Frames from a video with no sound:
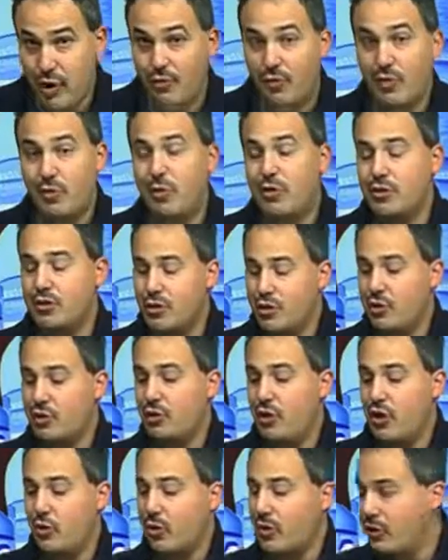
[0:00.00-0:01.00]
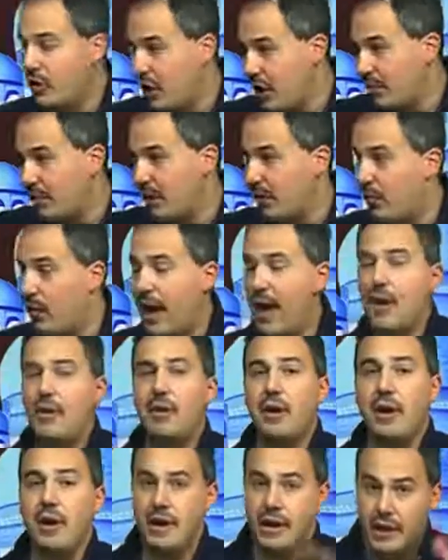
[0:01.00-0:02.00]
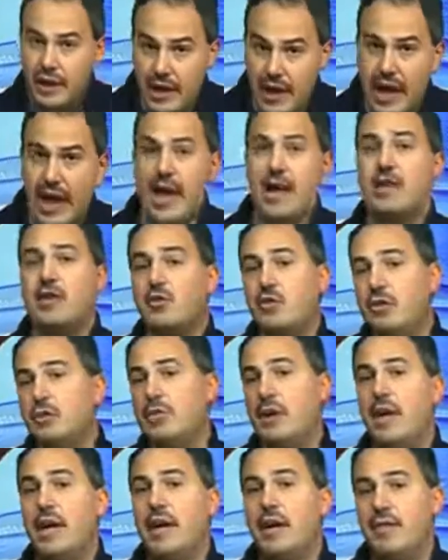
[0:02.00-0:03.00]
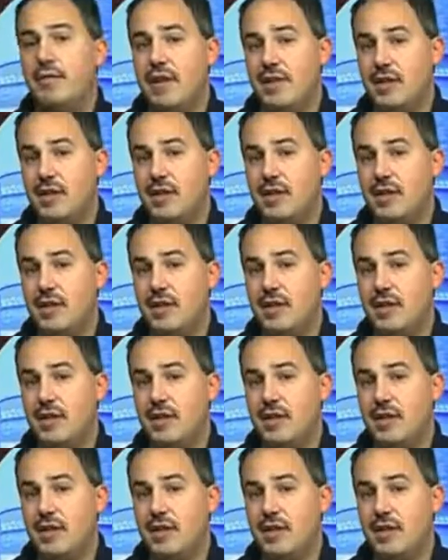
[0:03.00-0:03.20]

off, he wants to start with common ground. Yes, we believe.